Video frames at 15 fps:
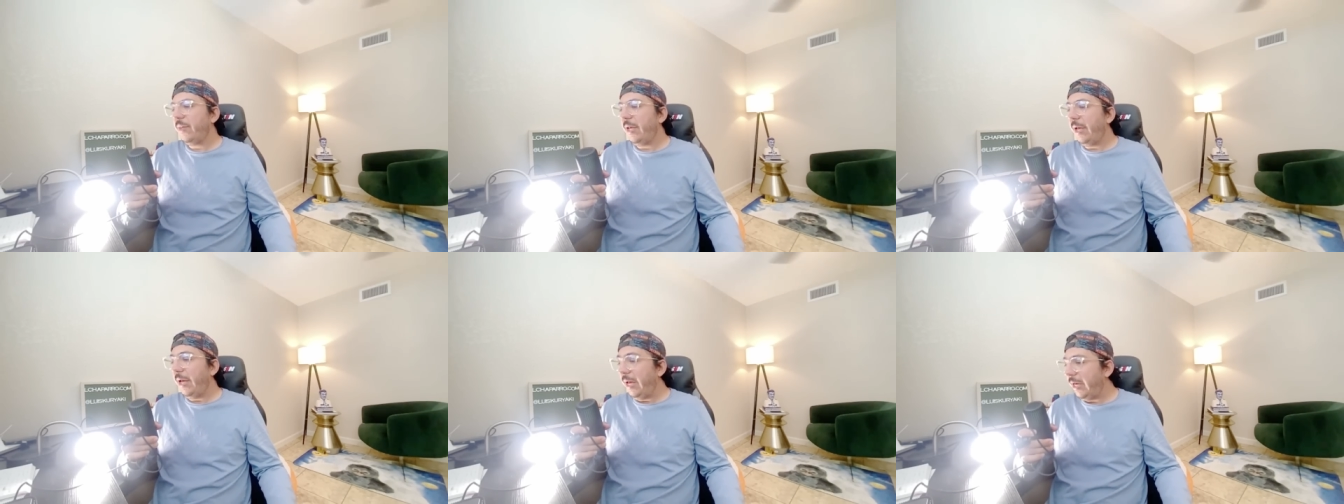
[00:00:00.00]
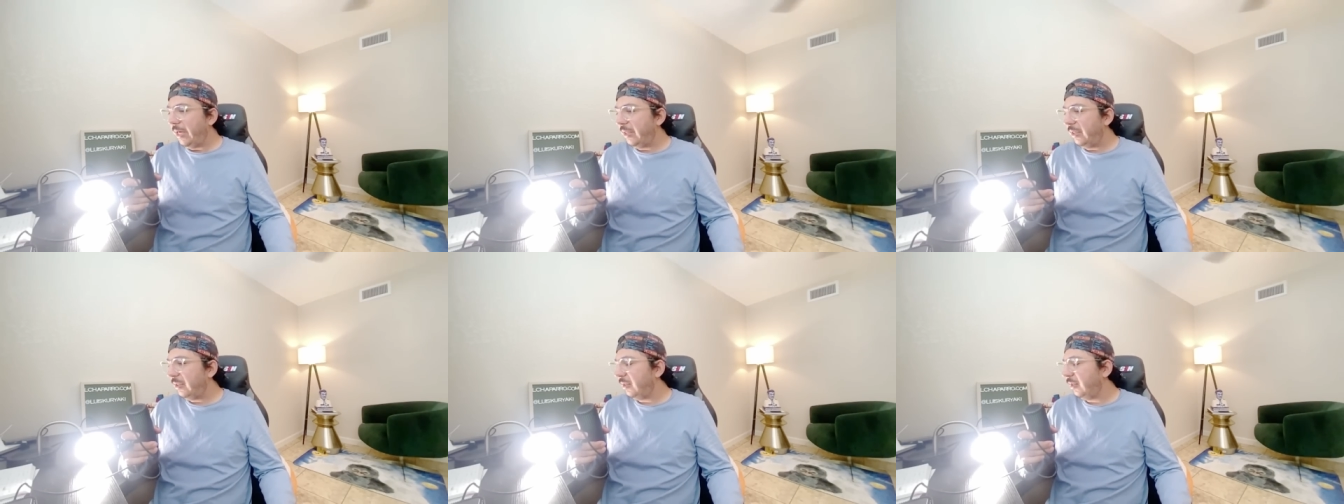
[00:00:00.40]

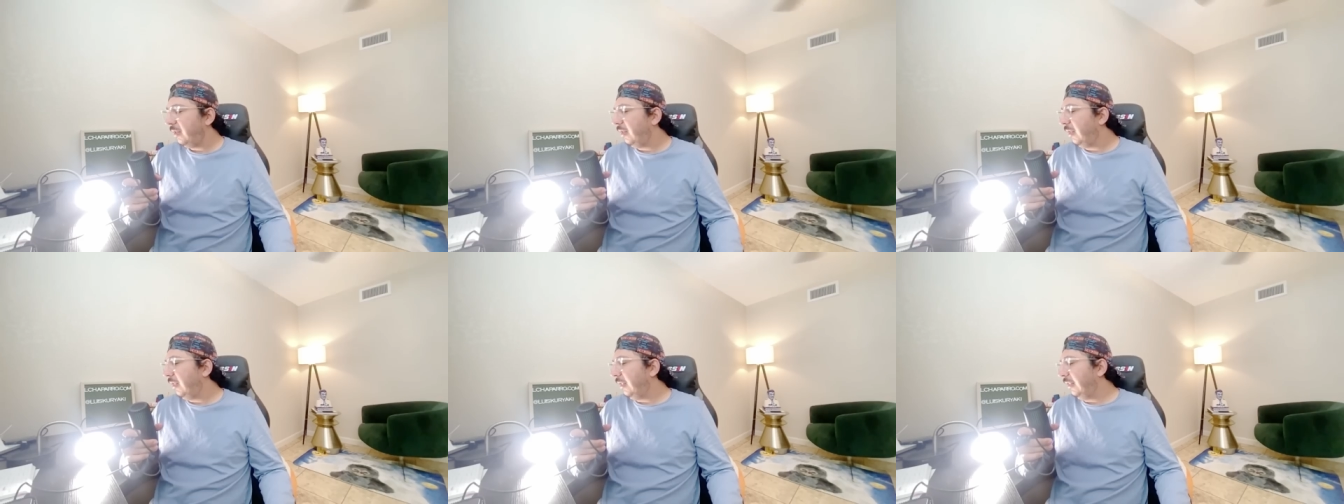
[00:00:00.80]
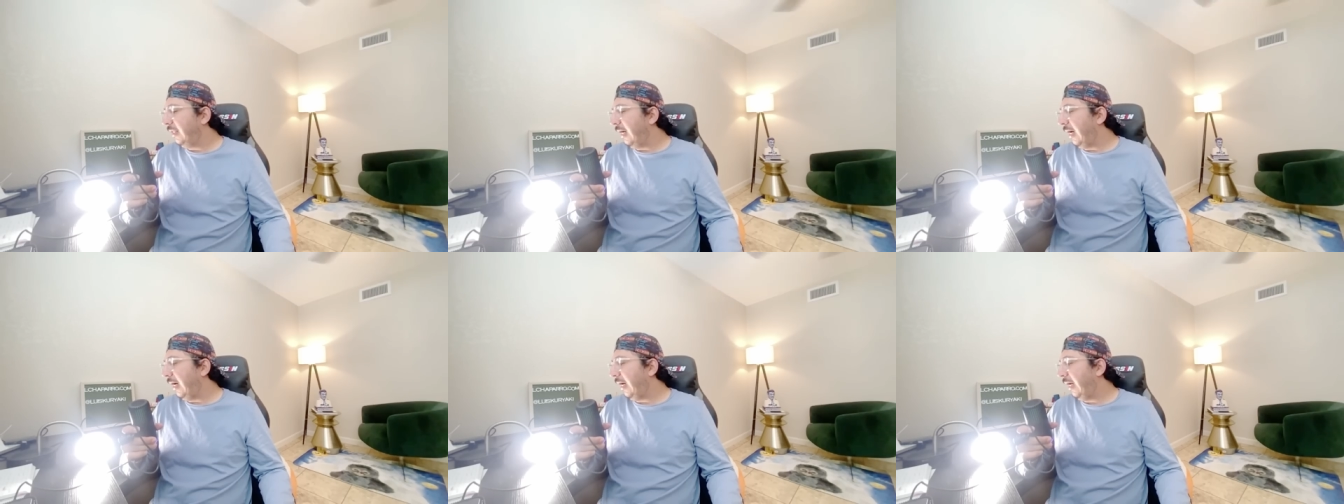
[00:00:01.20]
and
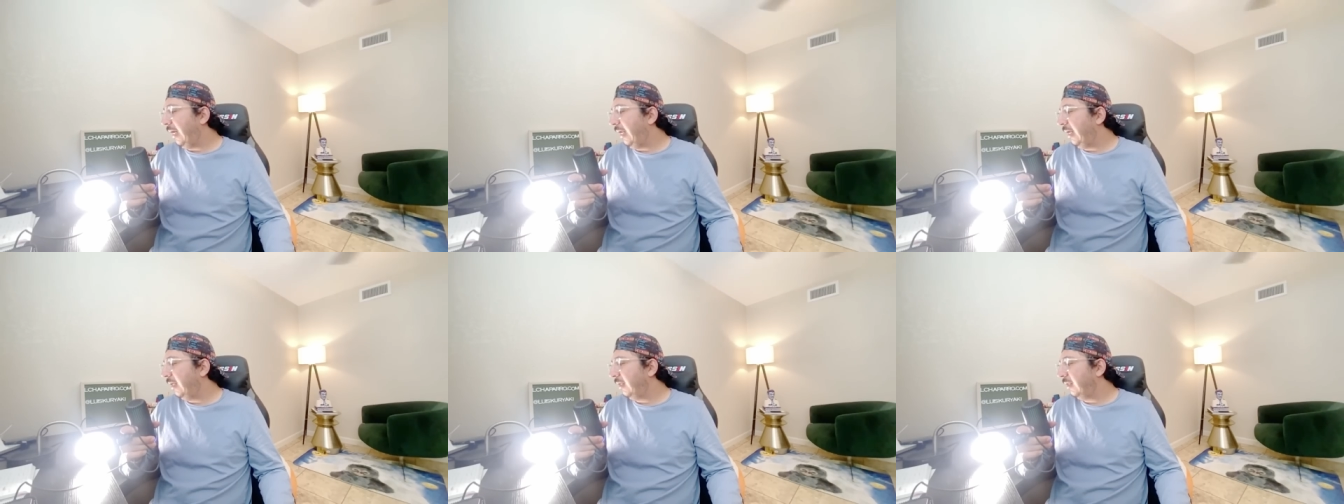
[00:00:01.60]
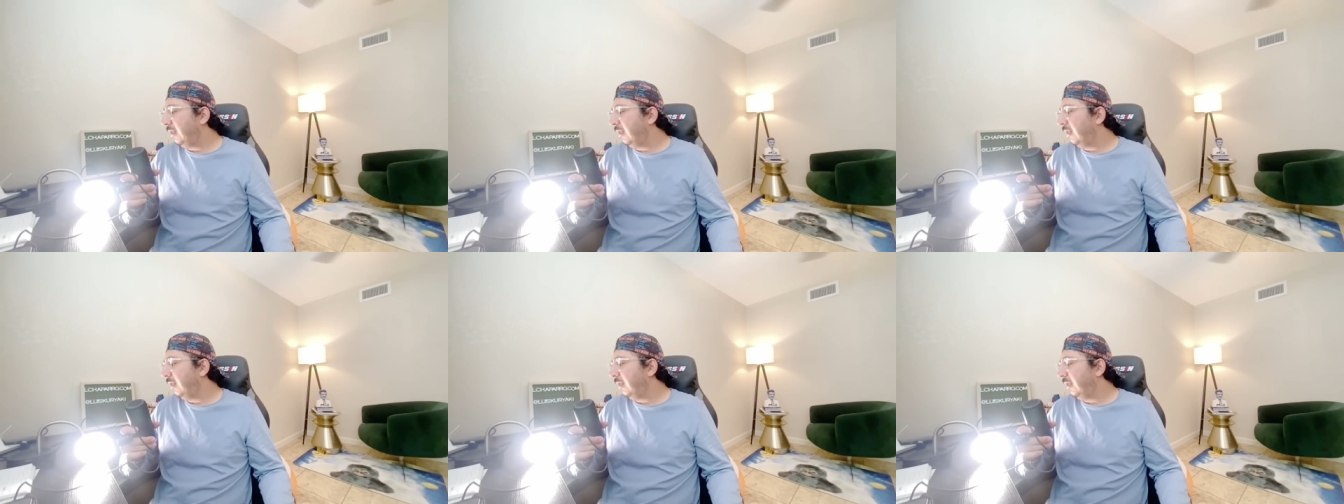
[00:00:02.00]
that
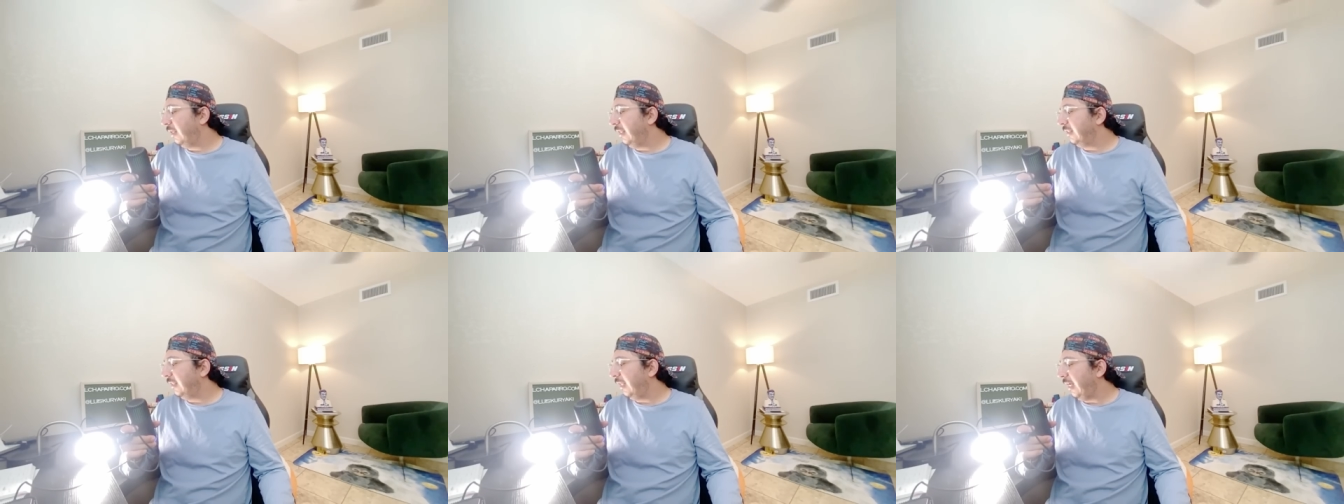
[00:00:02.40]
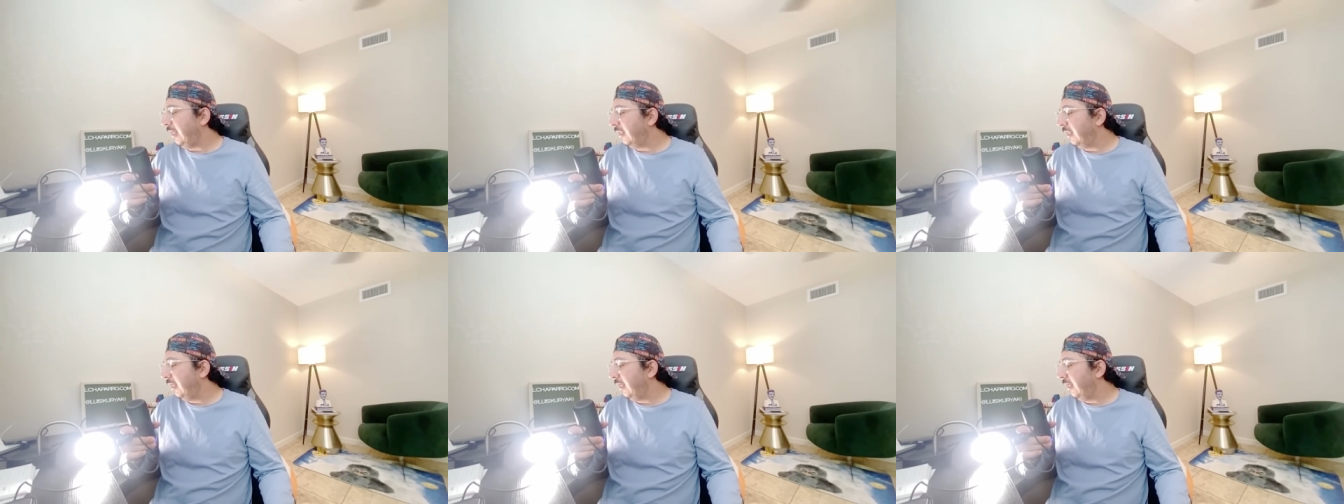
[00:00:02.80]
he's
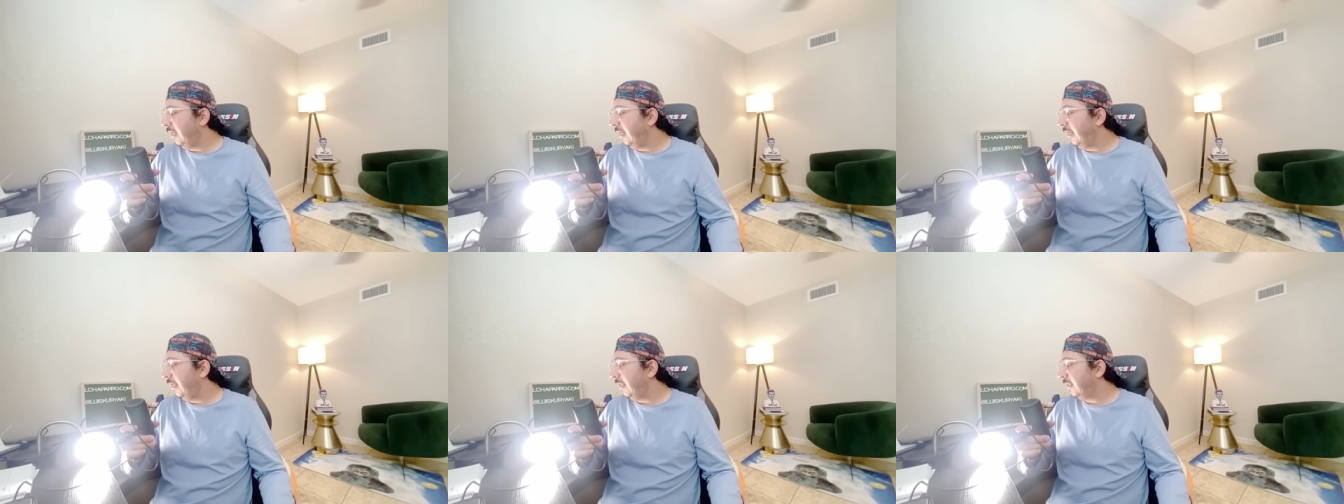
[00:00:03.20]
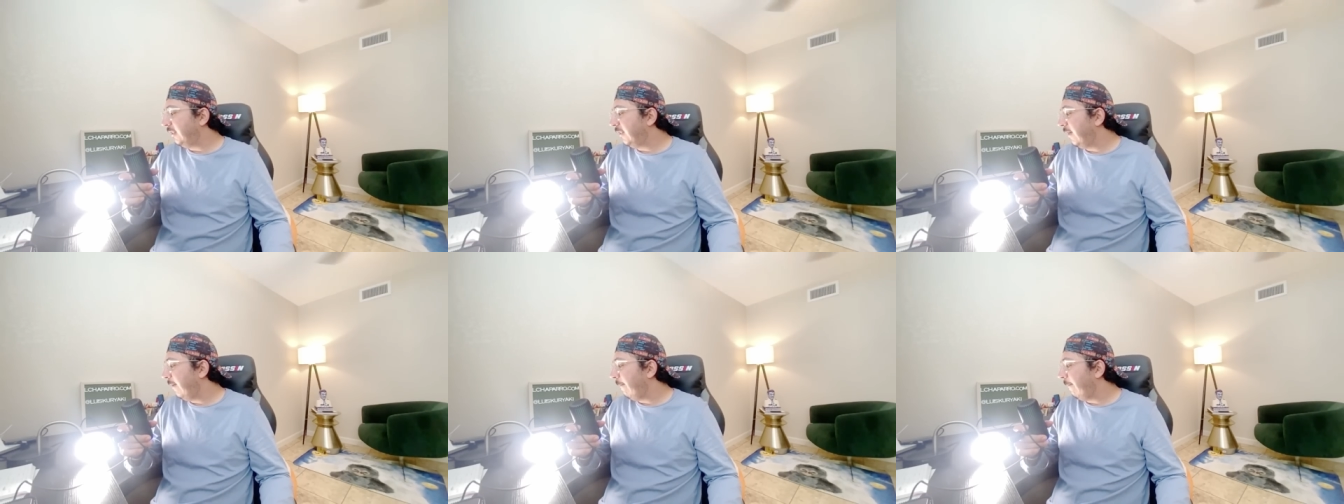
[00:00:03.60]
lately is